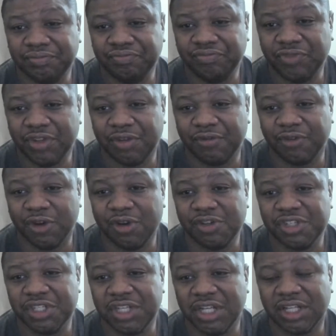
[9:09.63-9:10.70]

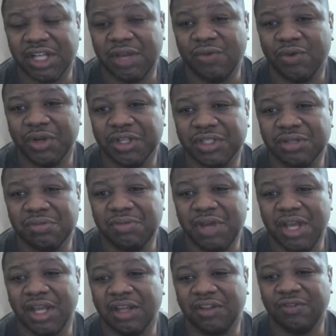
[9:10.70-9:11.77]
version that they wanted to
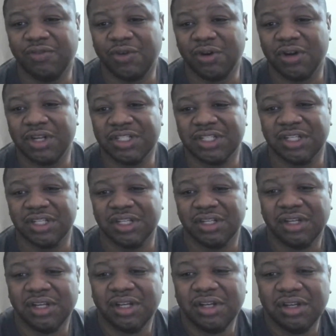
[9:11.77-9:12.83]
make as far as
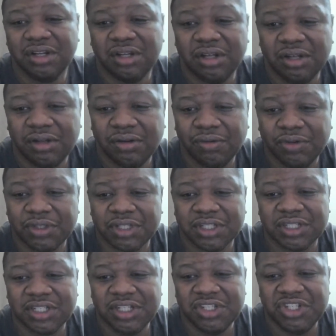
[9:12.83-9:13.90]
with the
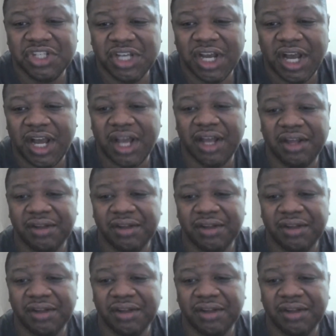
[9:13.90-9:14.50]
CGI.